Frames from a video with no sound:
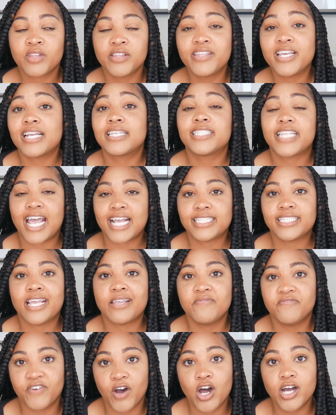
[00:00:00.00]
the exact
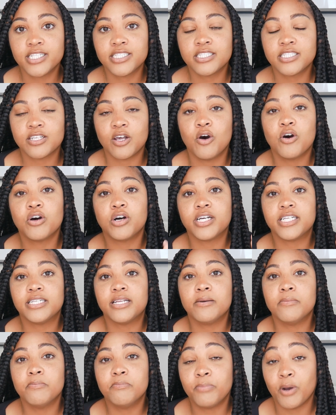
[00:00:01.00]
same fonts on
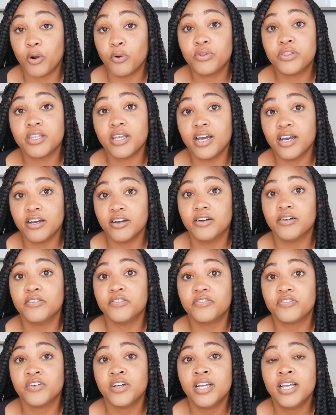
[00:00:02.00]
both
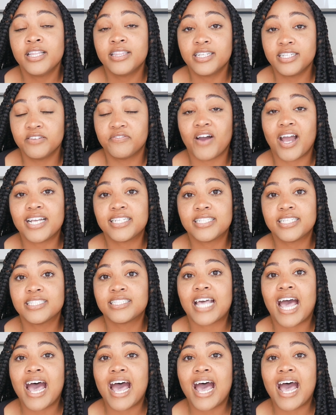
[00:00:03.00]
of the devices.